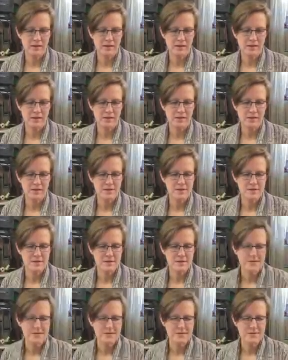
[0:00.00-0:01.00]

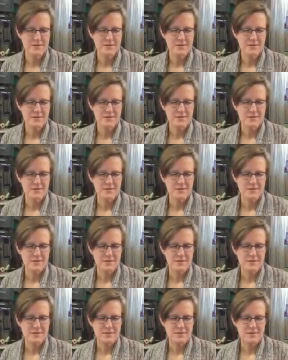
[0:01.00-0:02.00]

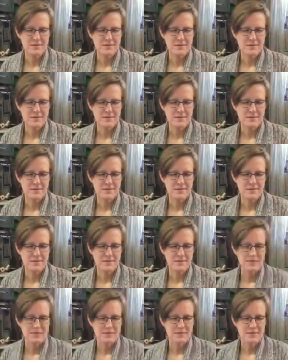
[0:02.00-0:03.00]

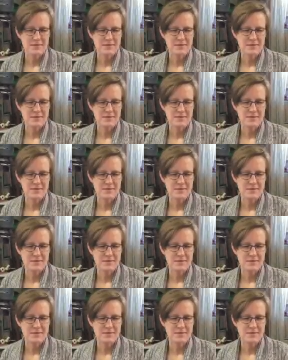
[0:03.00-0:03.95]
Nobody speaks.